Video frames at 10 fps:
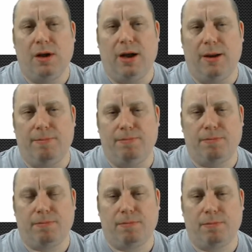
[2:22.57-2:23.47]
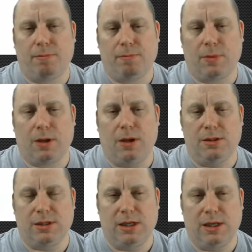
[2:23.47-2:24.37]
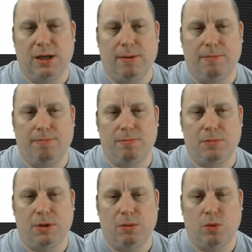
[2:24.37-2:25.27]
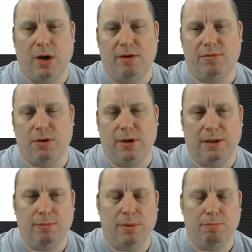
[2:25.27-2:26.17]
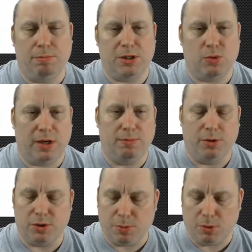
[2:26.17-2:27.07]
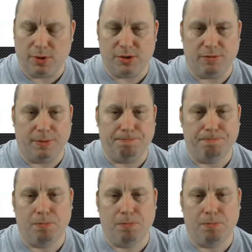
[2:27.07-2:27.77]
as the way of doing it between multiple ones of them.